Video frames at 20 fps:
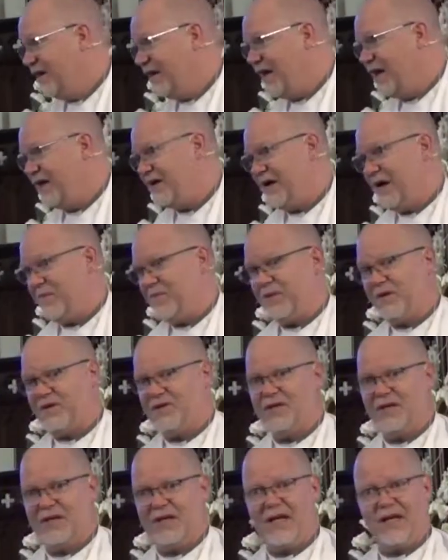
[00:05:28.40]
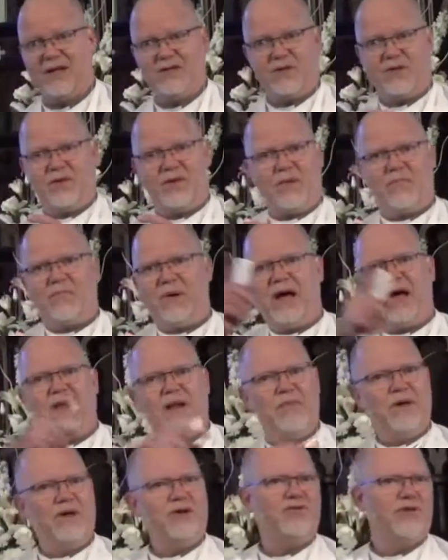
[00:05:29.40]
our capital city, has a, a,
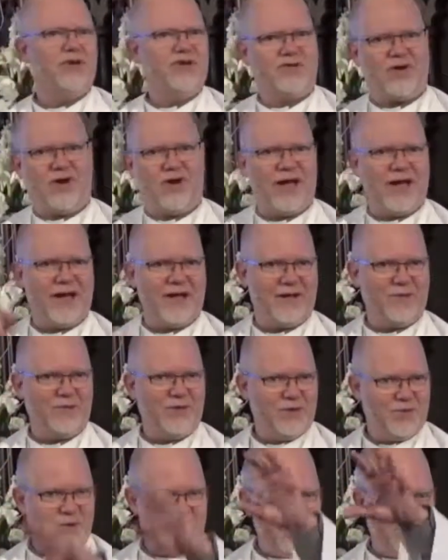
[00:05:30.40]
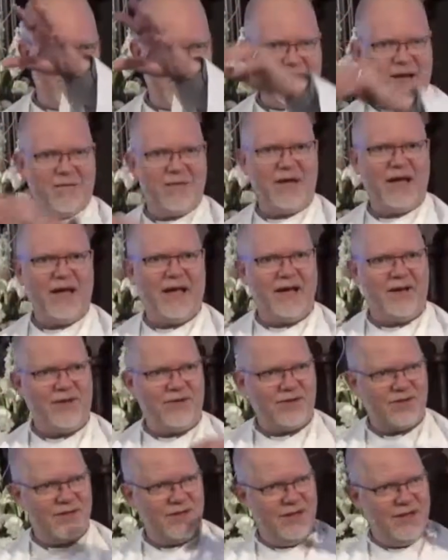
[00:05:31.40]
parliamentary triangle between Parliament
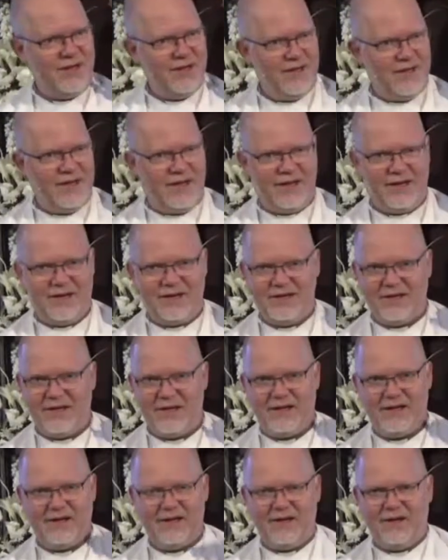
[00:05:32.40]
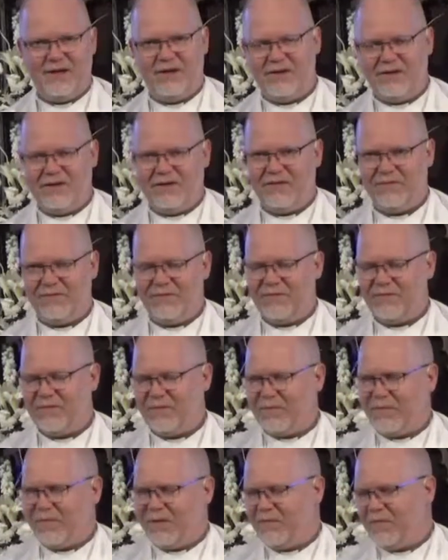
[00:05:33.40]
House and uh, the,
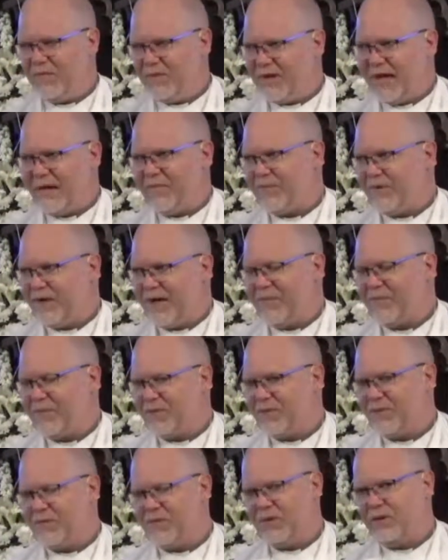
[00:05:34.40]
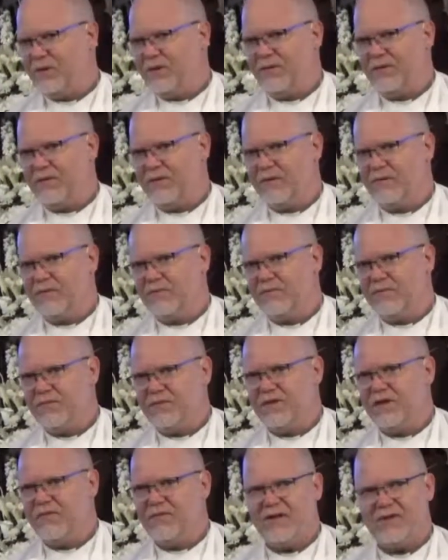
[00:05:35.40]
the cap capital, well, the, the
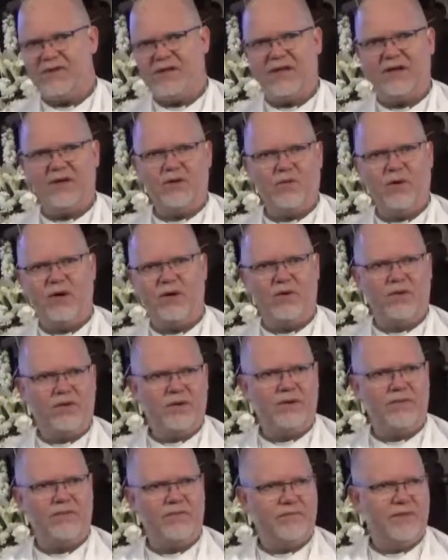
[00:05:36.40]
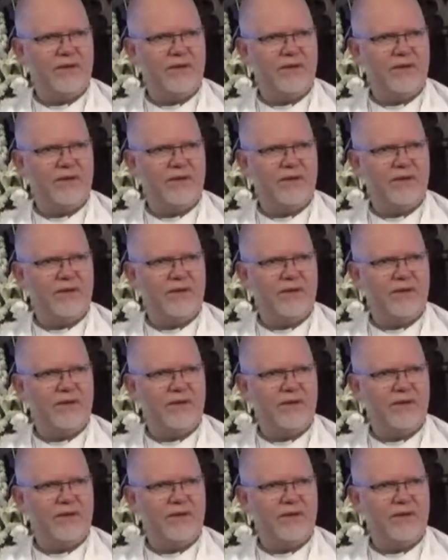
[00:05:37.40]
civic centre where all the,